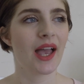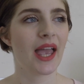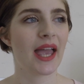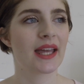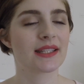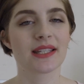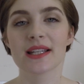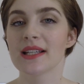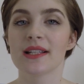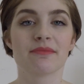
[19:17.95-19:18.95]
and
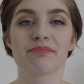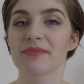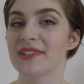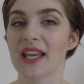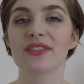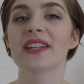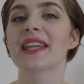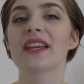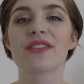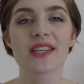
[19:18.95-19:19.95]

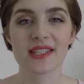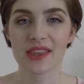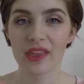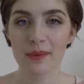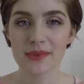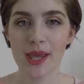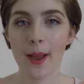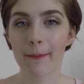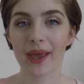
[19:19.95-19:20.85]
definitely give this a thumbs up